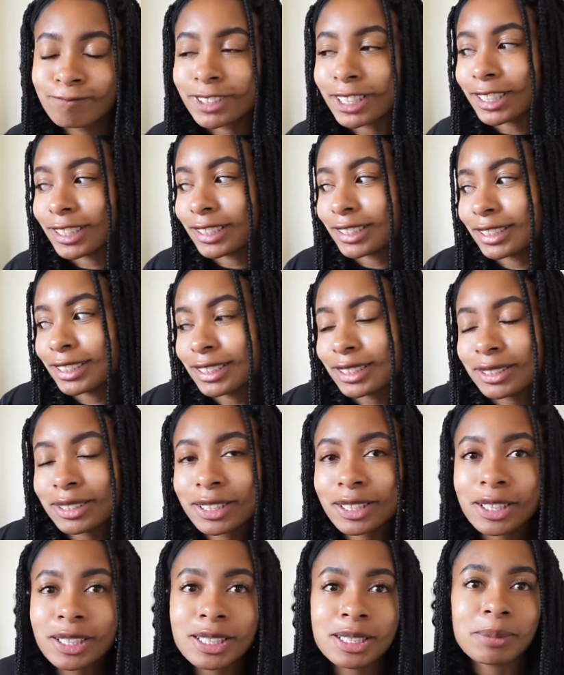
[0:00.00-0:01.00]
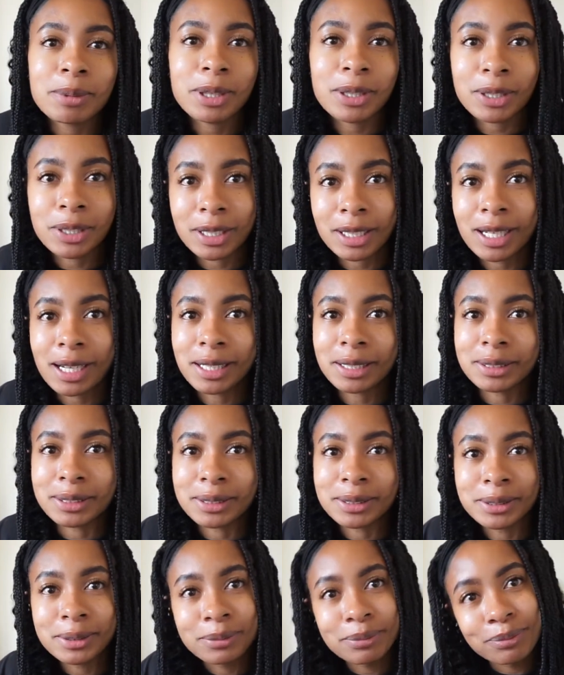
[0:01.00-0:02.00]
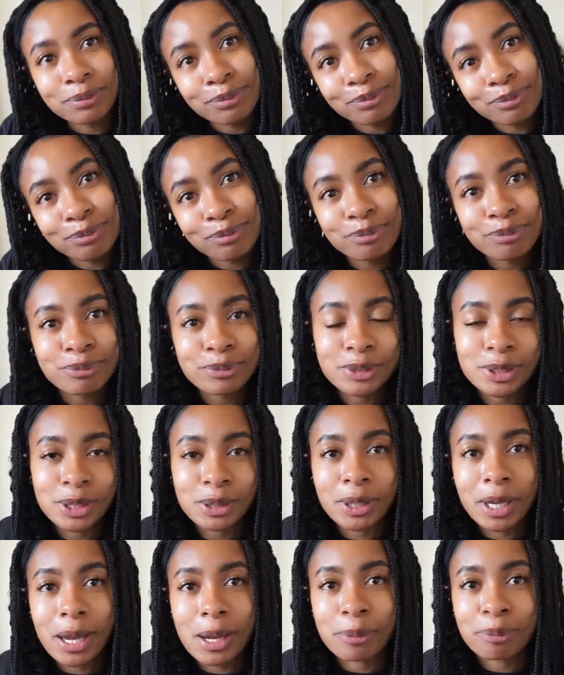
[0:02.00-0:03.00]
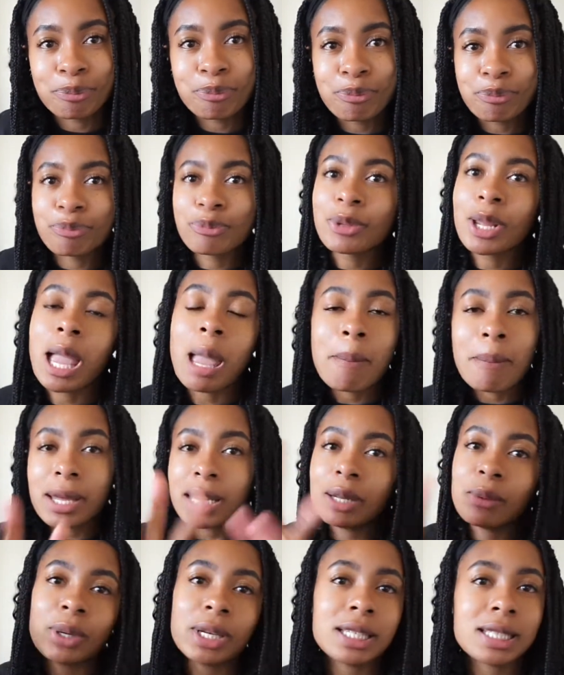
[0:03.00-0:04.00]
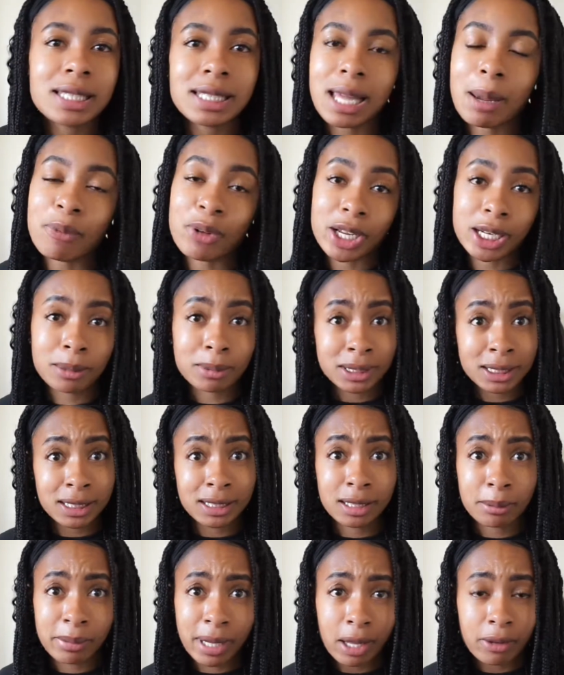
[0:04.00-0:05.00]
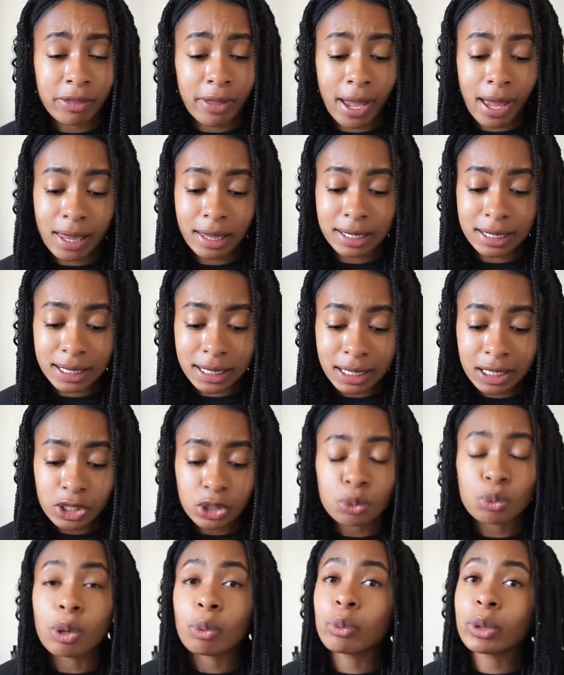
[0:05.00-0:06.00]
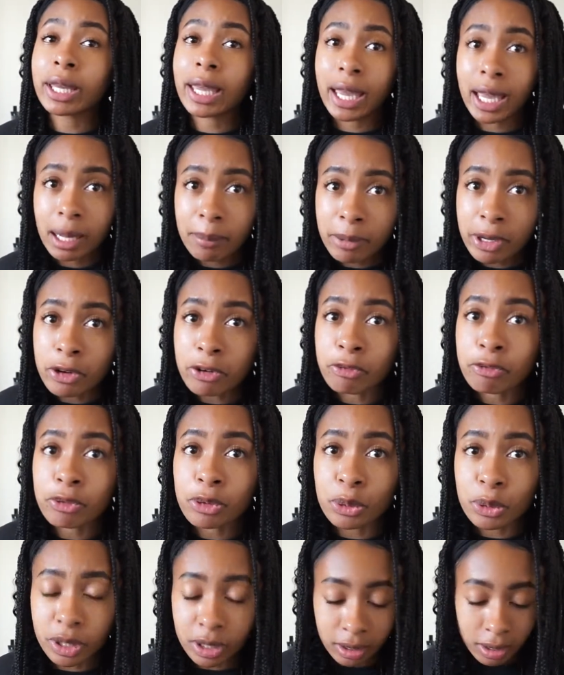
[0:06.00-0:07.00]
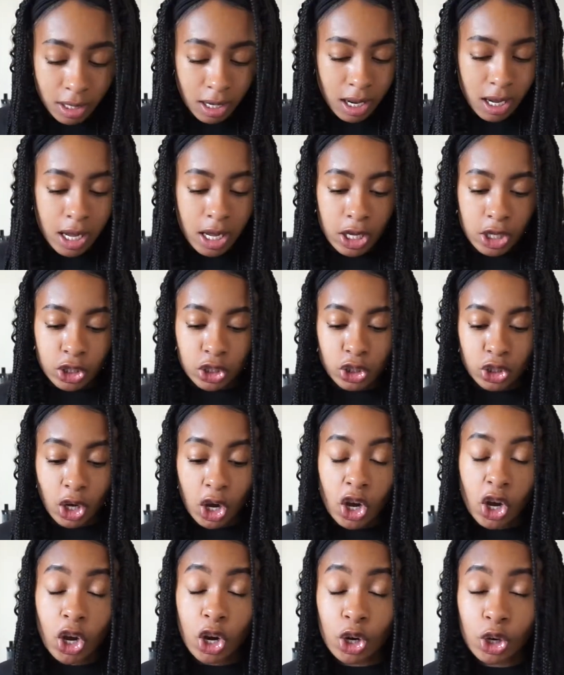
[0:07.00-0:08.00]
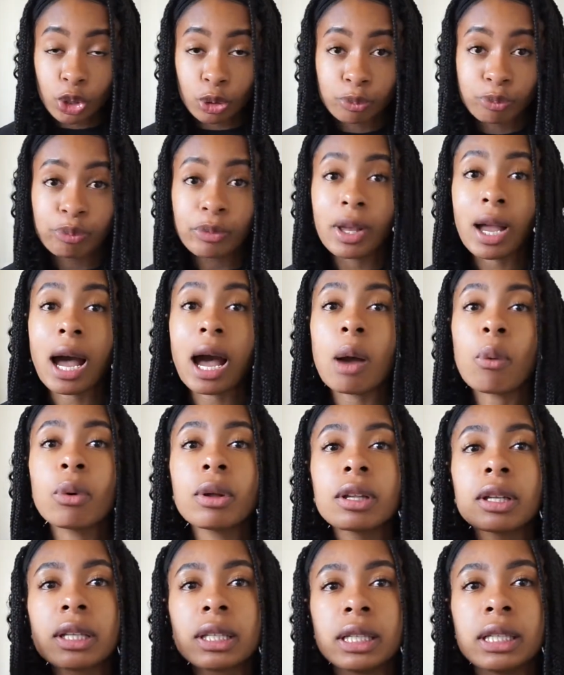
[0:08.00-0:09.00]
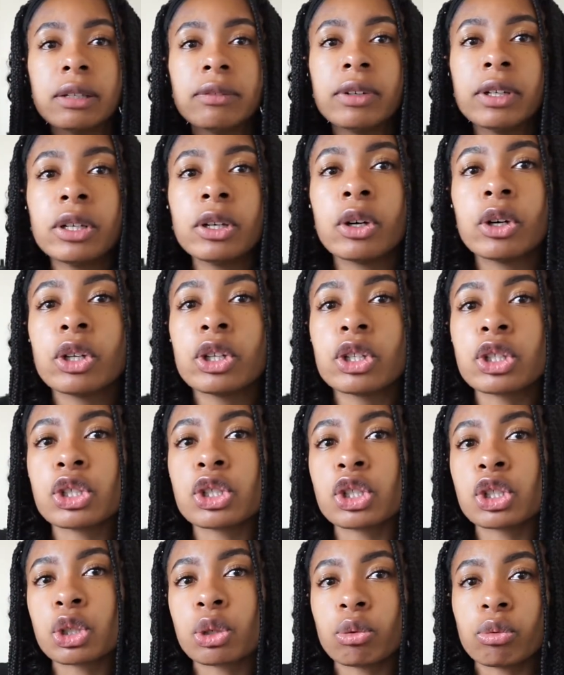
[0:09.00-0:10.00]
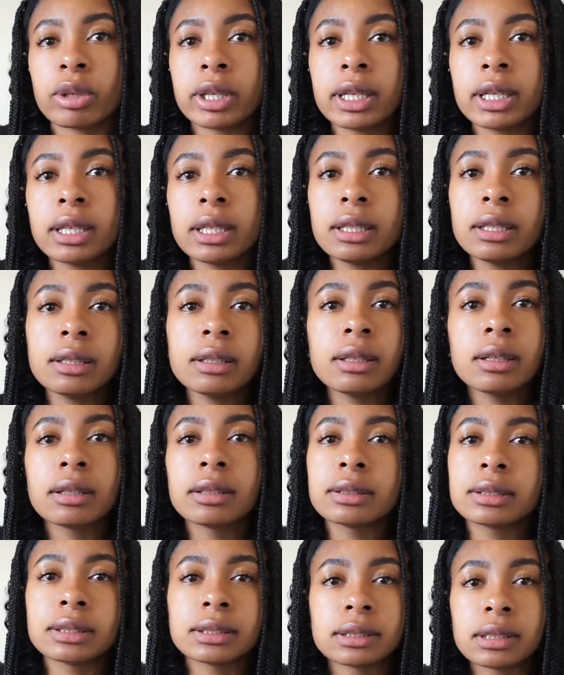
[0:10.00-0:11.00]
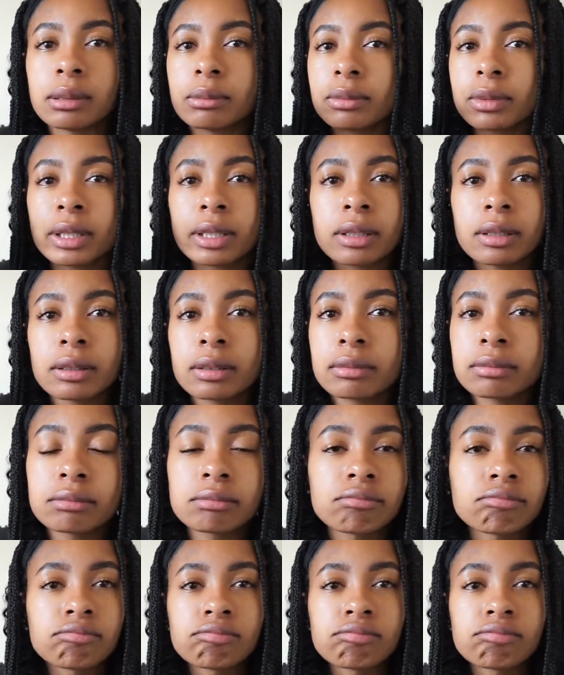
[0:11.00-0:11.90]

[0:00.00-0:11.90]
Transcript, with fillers: And this only cost me $30. So yeah. But anyways, stop rambling about that. Let's get into what we came here for. So I will leave it on the screen somewhere.